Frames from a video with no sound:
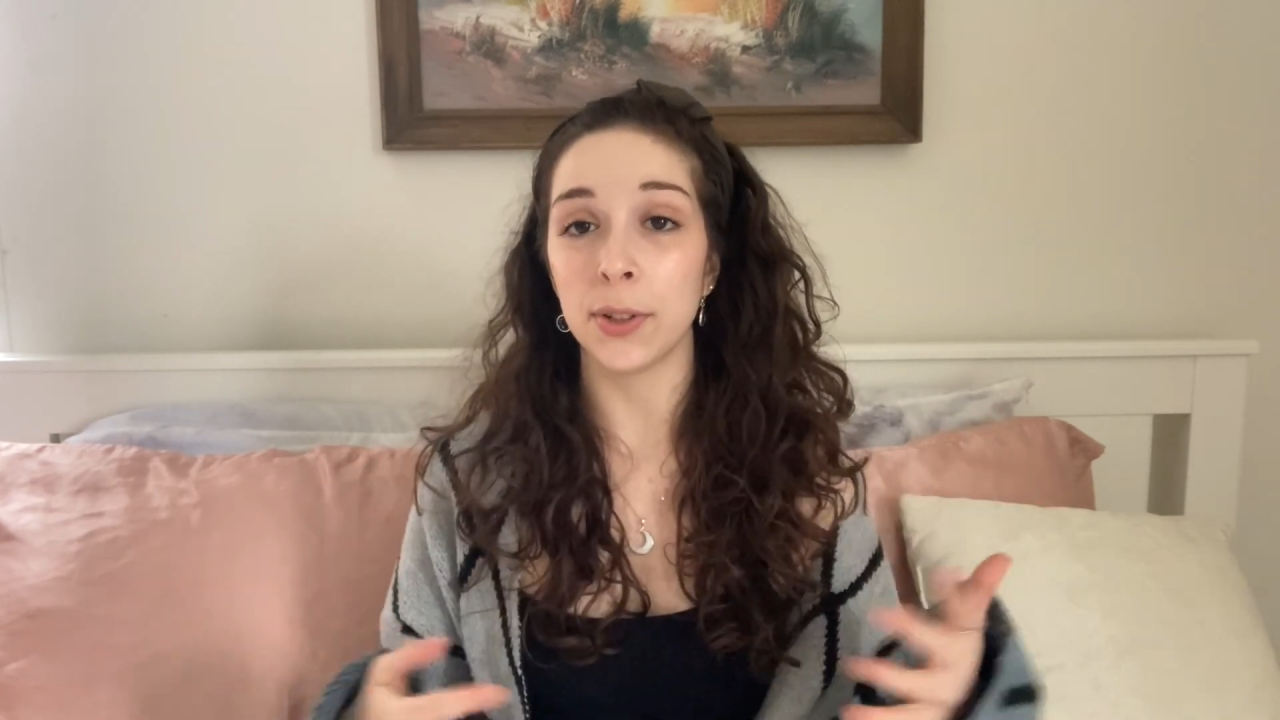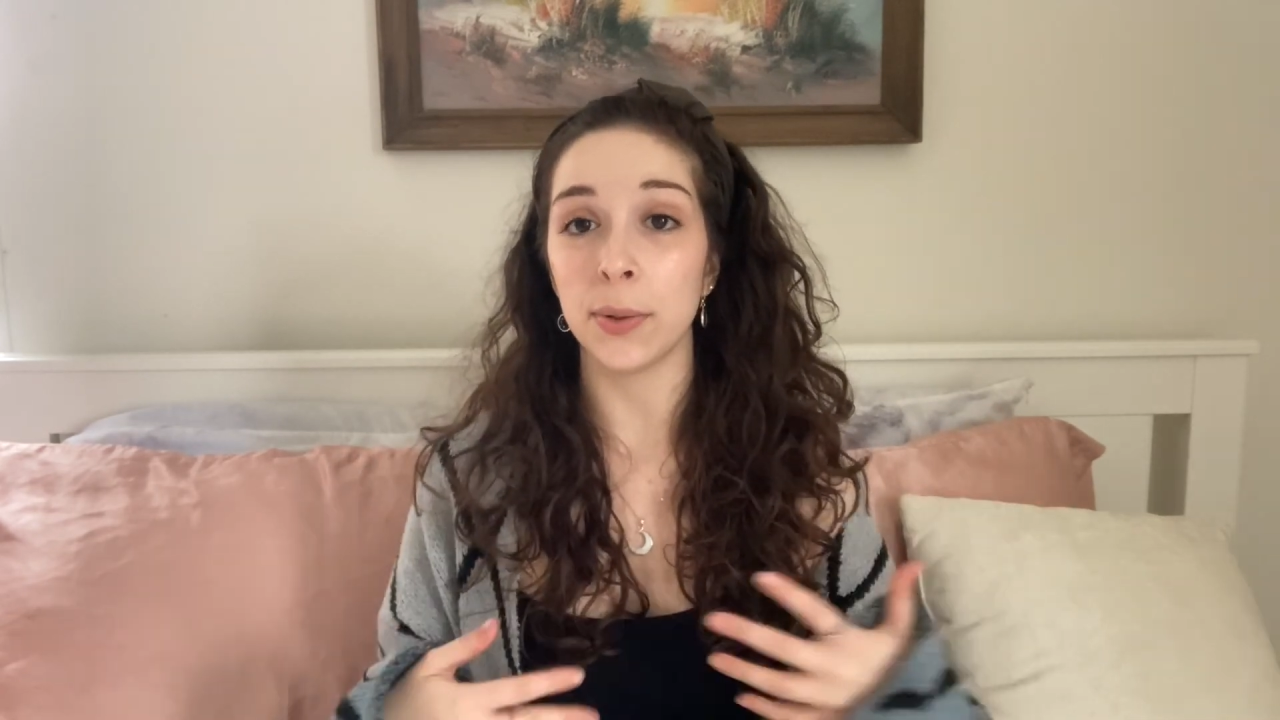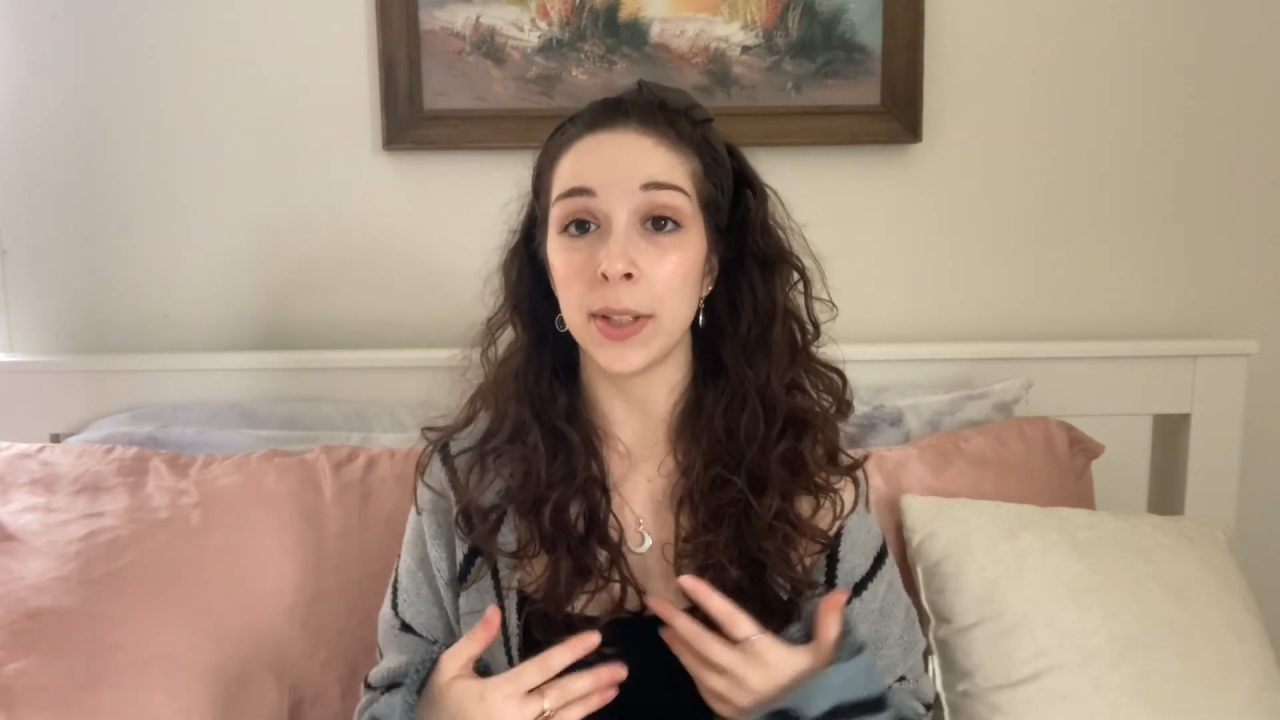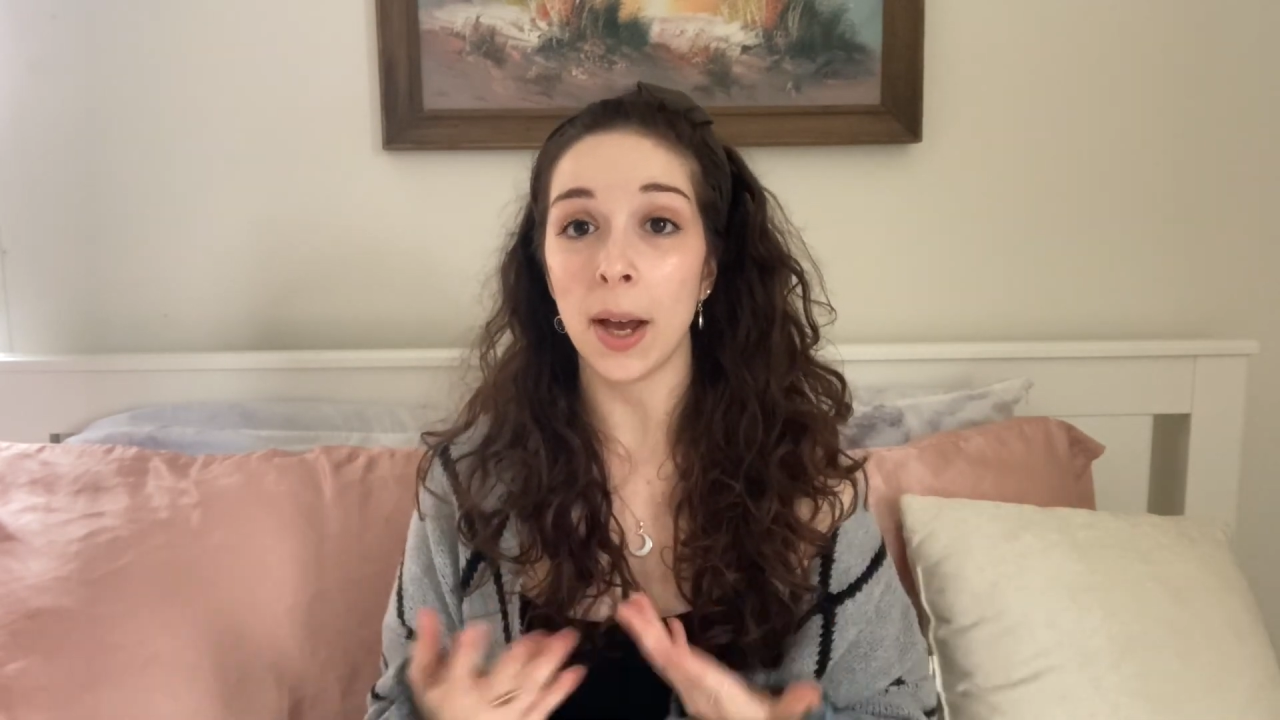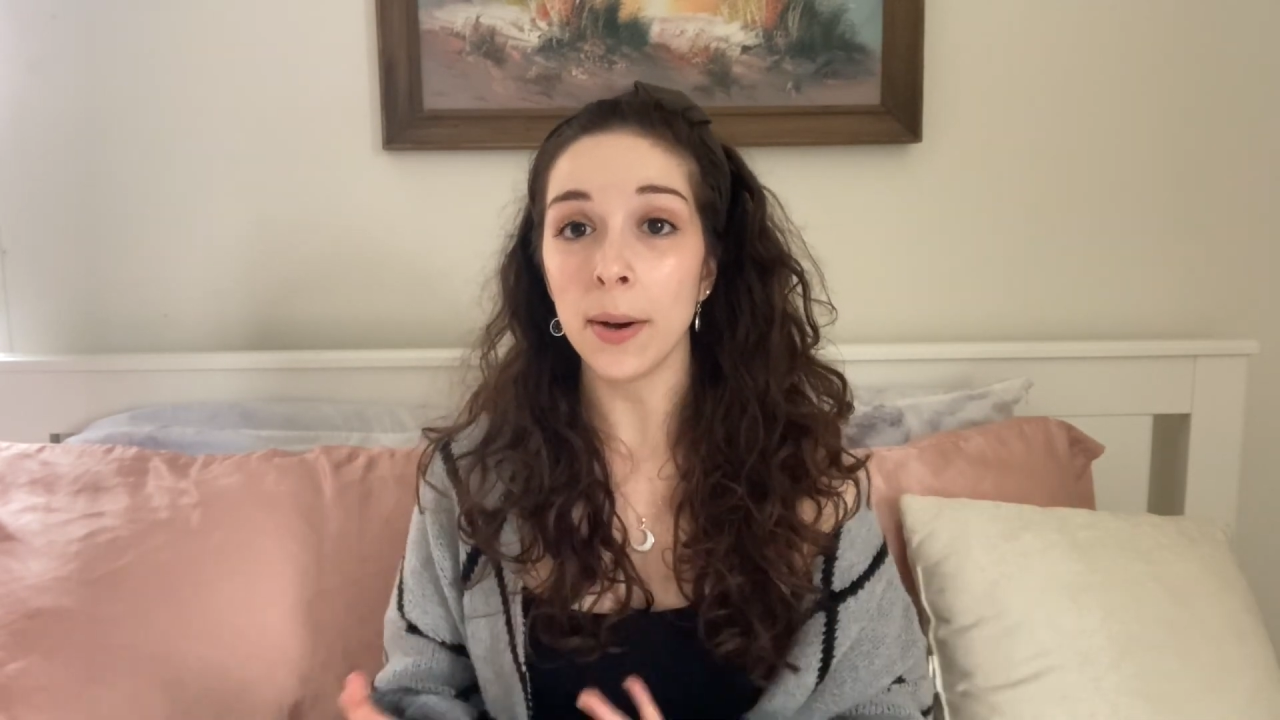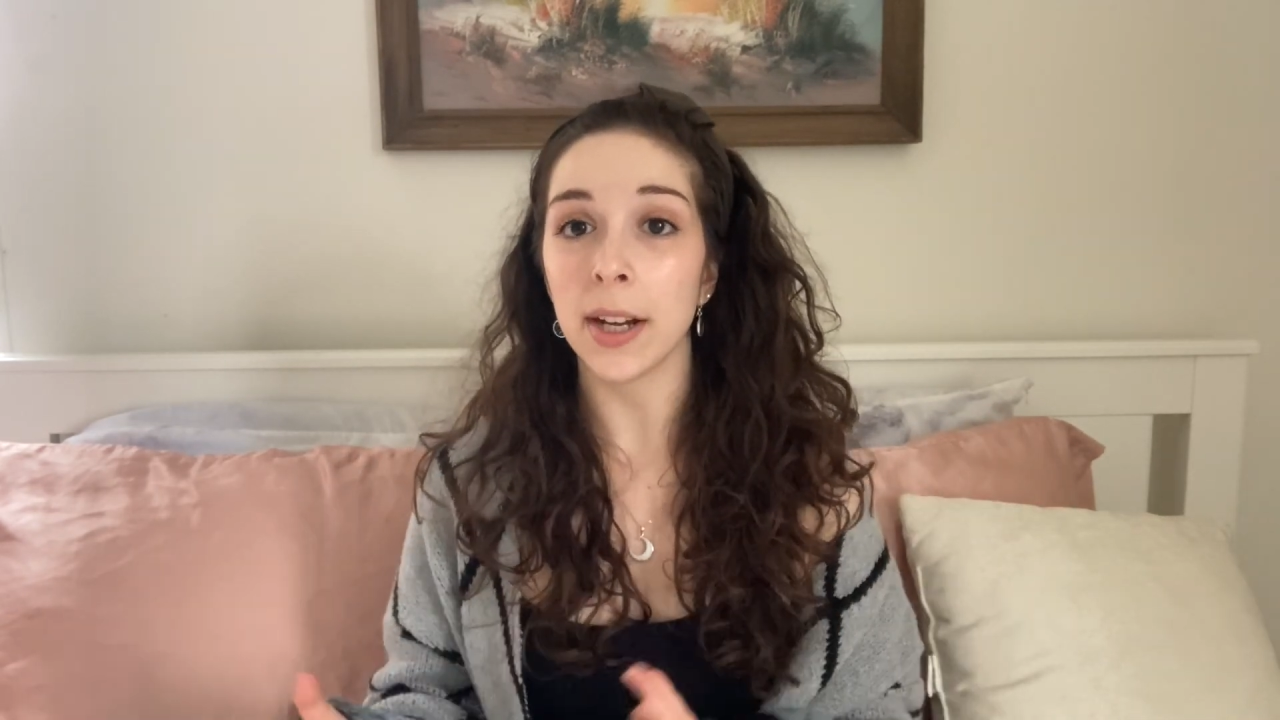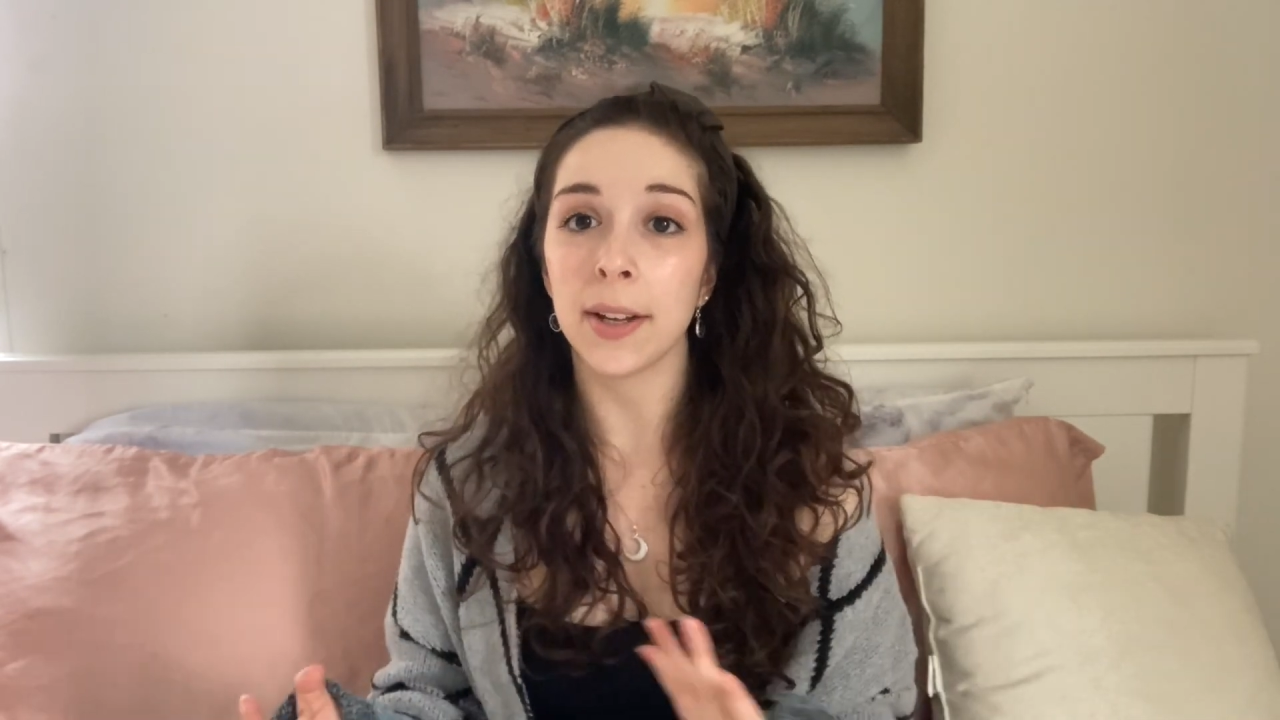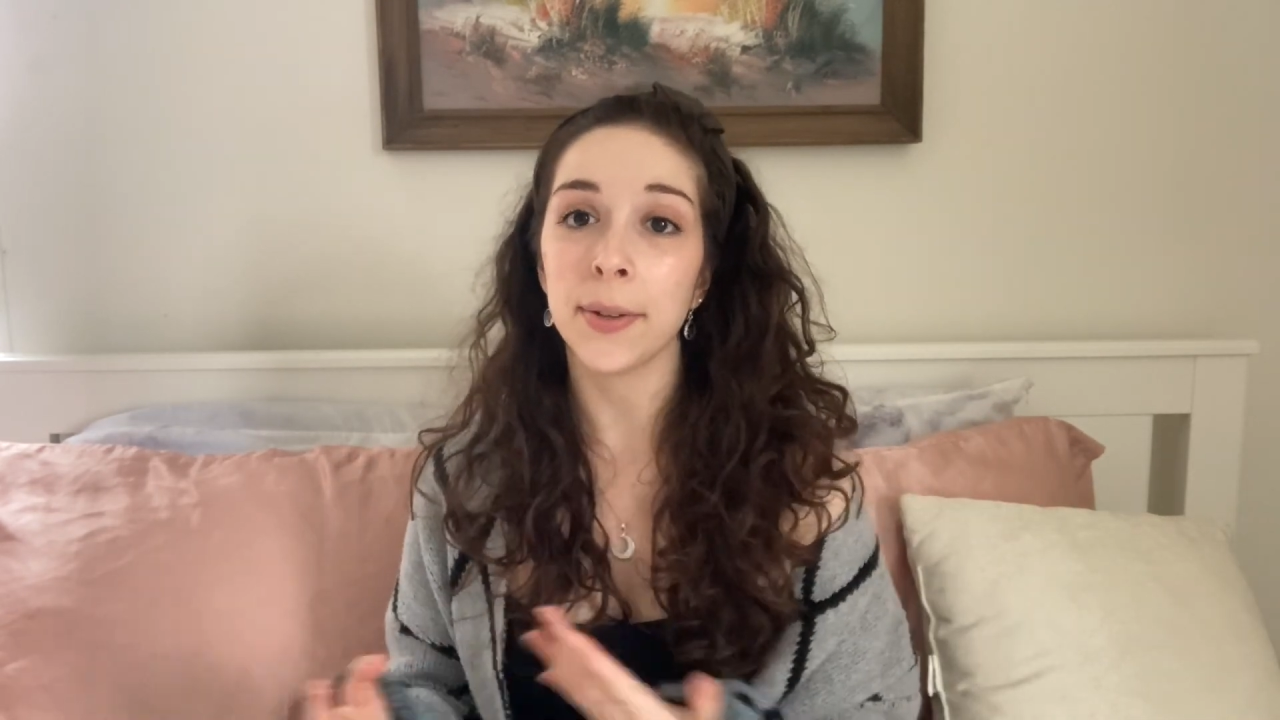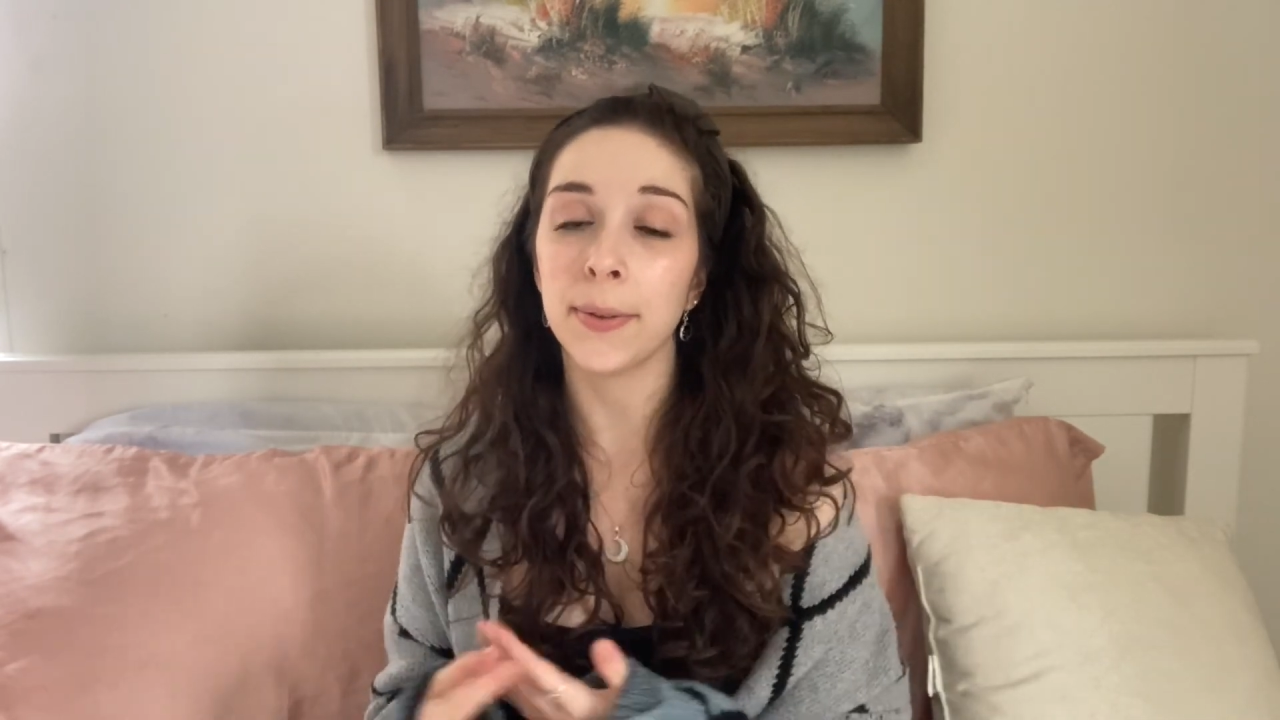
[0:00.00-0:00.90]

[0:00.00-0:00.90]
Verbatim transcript: to yoga